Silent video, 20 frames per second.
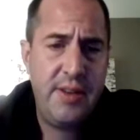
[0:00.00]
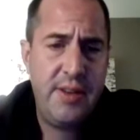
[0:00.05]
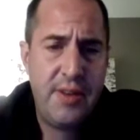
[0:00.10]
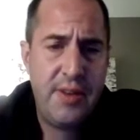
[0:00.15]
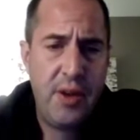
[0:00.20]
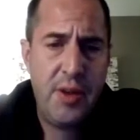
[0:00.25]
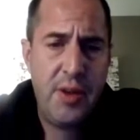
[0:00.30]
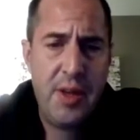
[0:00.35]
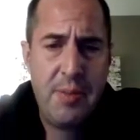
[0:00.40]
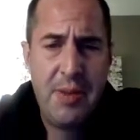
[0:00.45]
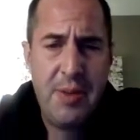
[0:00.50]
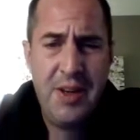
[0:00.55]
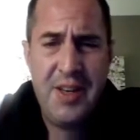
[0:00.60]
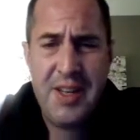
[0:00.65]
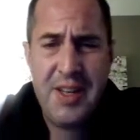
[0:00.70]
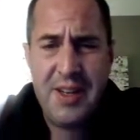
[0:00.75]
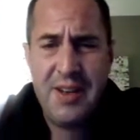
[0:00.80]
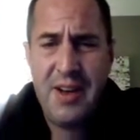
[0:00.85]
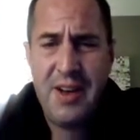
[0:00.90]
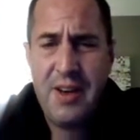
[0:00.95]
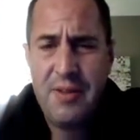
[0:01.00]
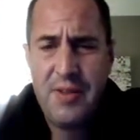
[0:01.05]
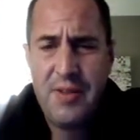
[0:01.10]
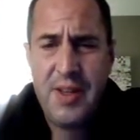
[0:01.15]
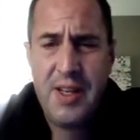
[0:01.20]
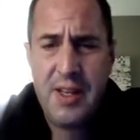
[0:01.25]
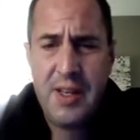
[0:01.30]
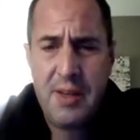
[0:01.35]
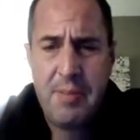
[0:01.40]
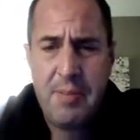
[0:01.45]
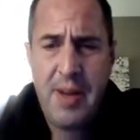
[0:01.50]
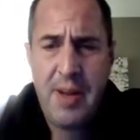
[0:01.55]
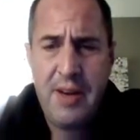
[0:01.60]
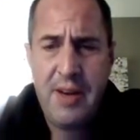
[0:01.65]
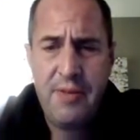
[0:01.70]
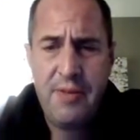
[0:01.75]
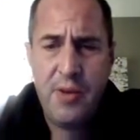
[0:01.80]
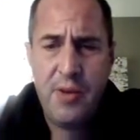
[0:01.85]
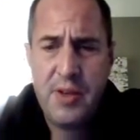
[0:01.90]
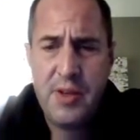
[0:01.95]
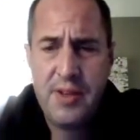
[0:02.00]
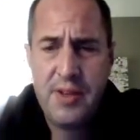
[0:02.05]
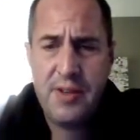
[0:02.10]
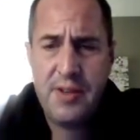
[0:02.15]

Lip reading: So the ability of the competitive forces